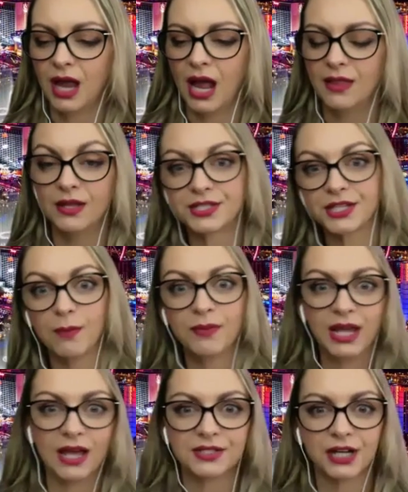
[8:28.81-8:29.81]
and then somebody
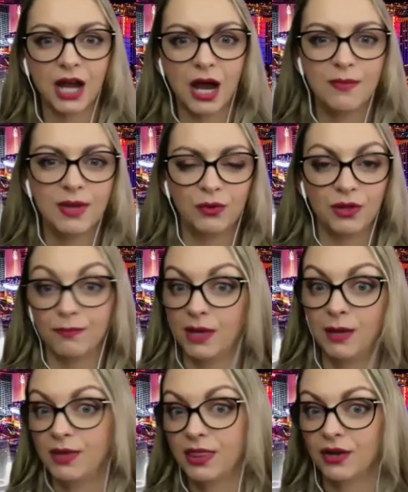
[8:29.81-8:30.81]
has to come in with
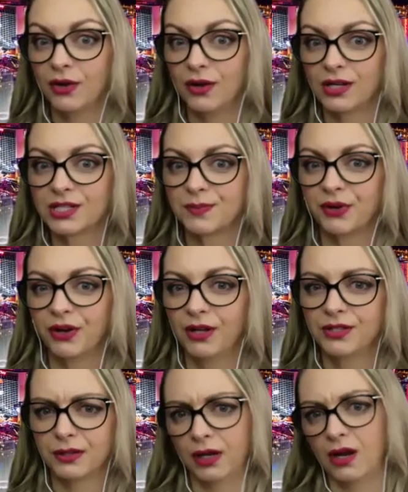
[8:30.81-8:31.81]
maybe their experience, like,